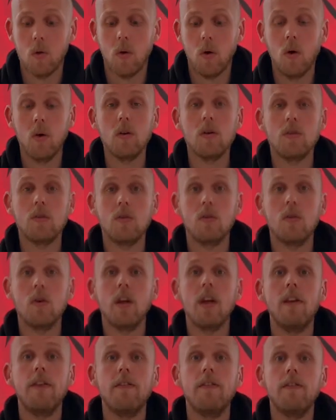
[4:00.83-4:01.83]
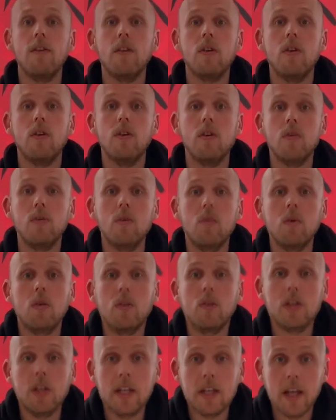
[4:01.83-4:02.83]
Also, if you
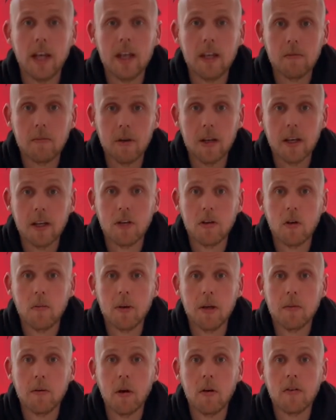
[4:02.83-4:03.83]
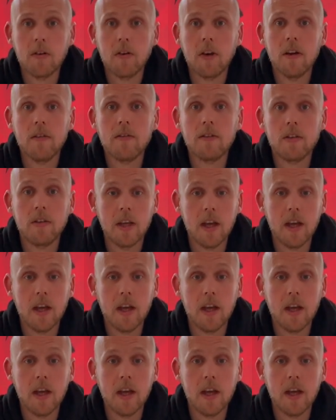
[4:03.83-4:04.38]
did like making your paper hovercraft,